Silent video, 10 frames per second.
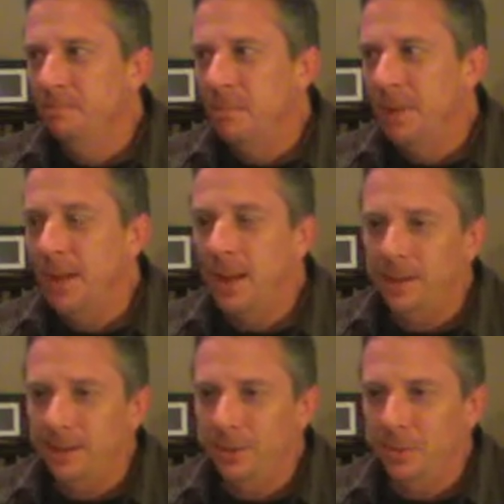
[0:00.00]

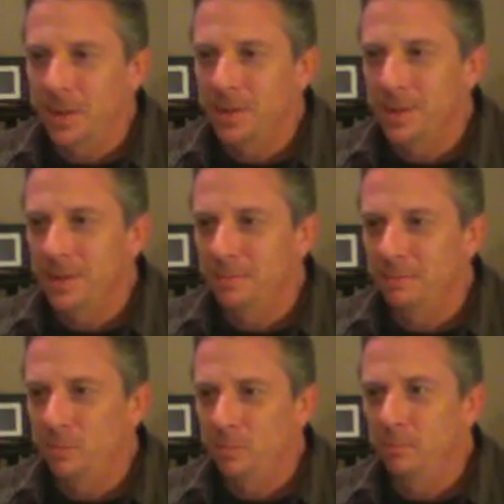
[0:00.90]
again, you must
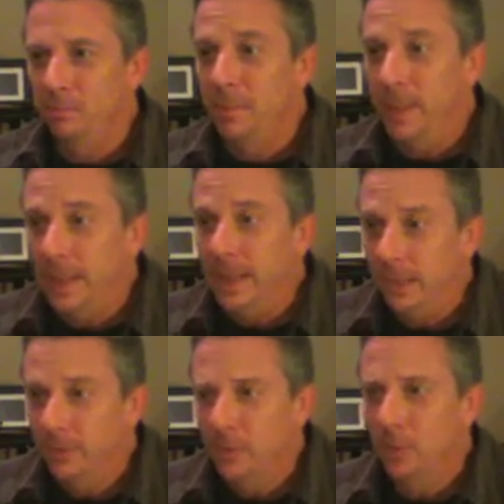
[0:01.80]

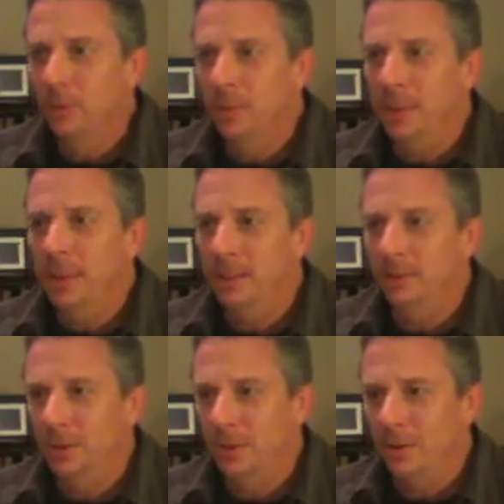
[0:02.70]
believe, truly believe
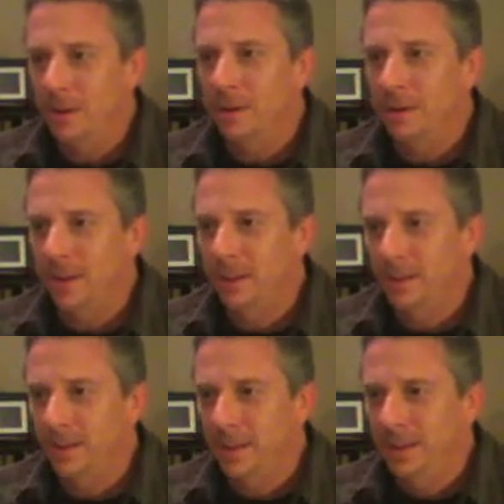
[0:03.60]
in your heart that
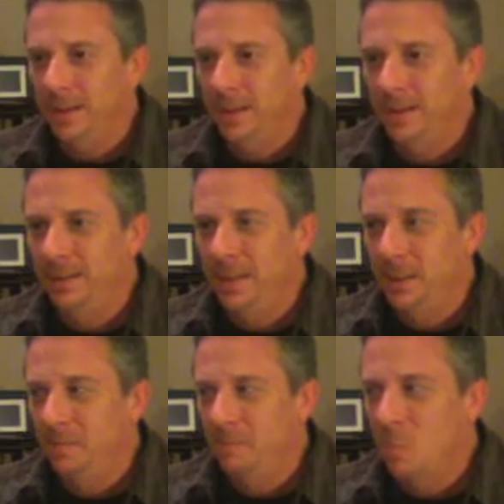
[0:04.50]
it is
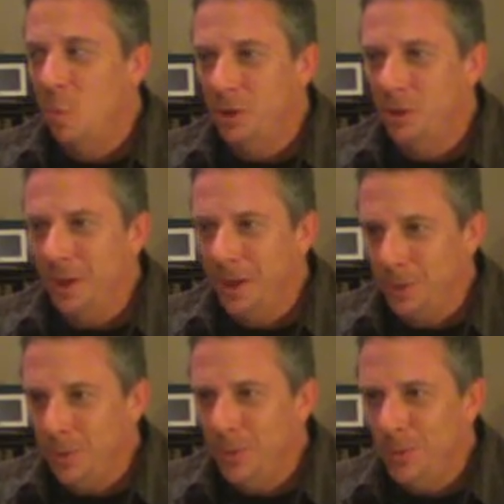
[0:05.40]
what you can
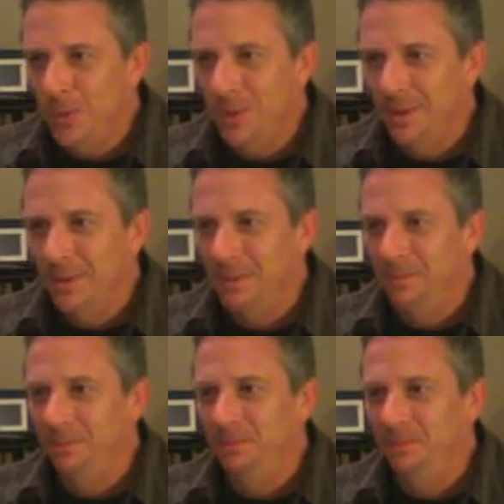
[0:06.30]

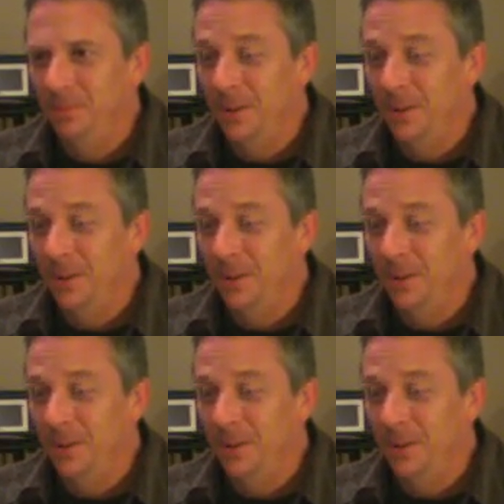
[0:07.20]
do.